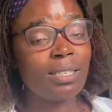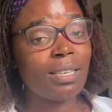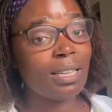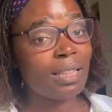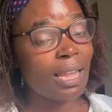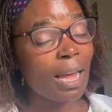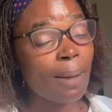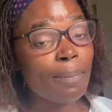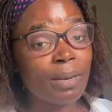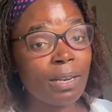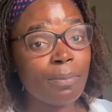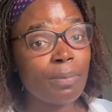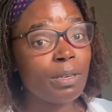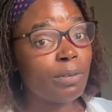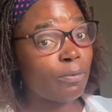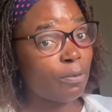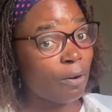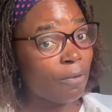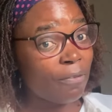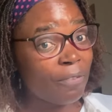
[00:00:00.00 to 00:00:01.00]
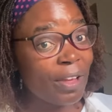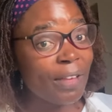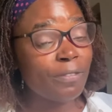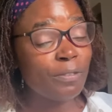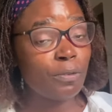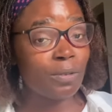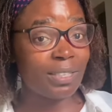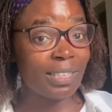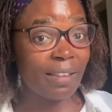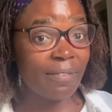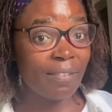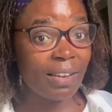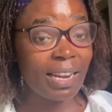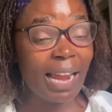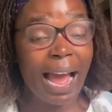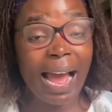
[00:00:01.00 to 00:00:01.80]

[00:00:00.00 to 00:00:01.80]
the term limit from 5 to 7,